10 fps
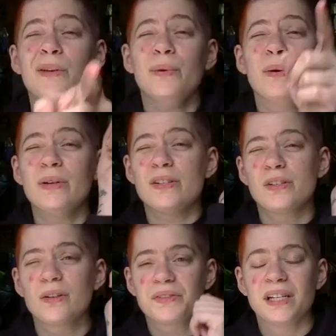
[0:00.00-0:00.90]
You know it
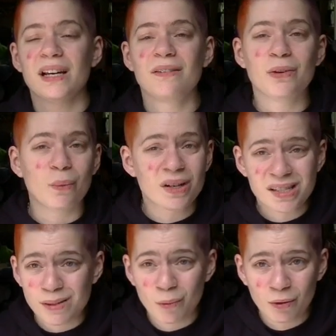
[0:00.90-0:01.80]
deserves it. And if you want to
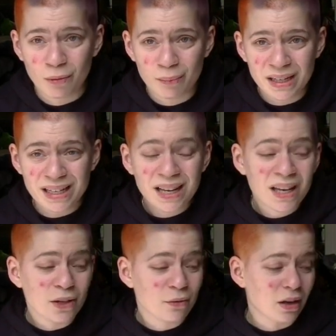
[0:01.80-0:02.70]
see more from me,
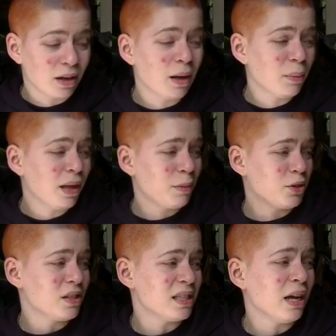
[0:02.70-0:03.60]
you've got a couple
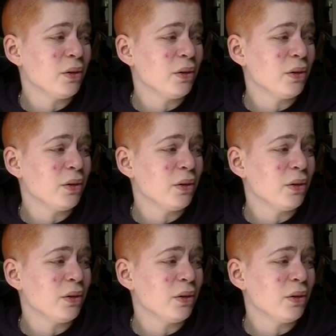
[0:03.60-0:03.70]
options now.